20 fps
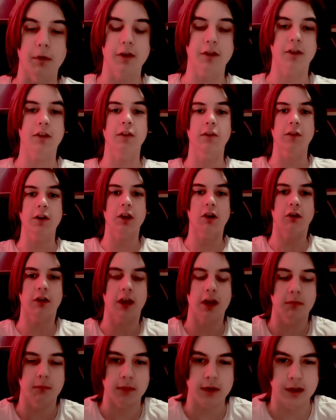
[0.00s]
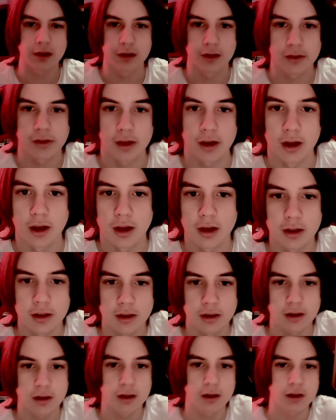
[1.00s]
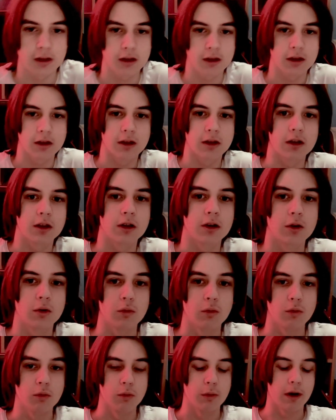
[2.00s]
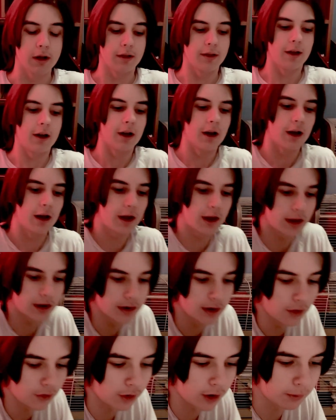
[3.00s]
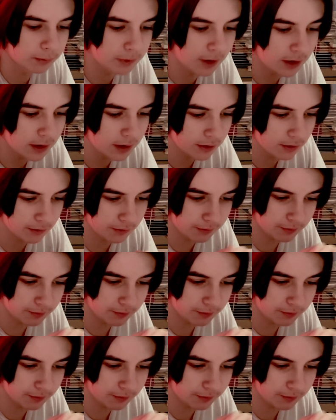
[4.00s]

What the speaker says: pausing the video again because, another update.